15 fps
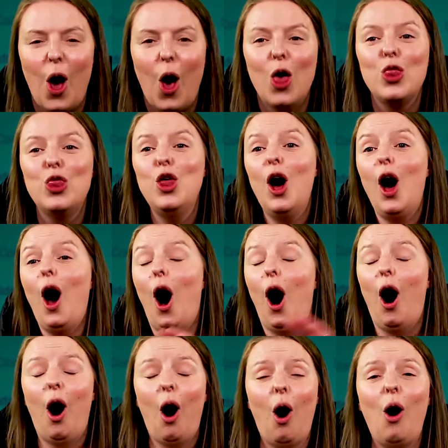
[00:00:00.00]
The
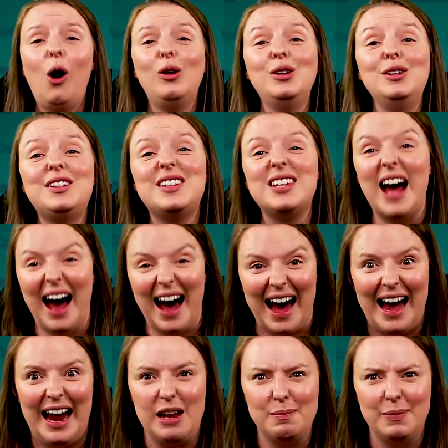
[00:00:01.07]
whole
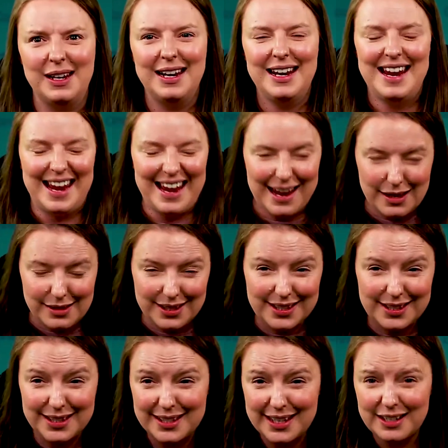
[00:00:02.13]
time, his
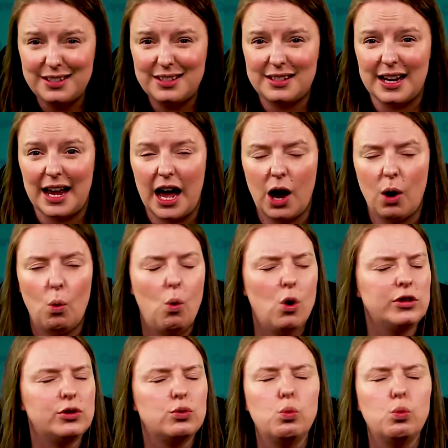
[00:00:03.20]
sister was